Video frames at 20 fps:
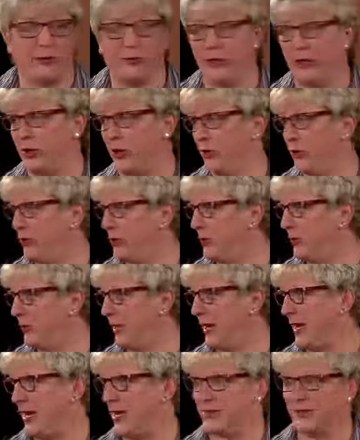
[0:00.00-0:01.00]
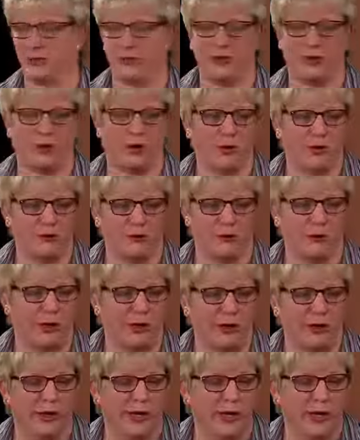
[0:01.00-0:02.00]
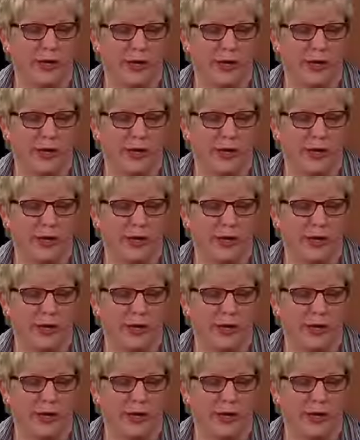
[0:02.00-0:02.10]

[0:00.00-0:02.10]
and we would go to the Playhouse. We'd go everywhere.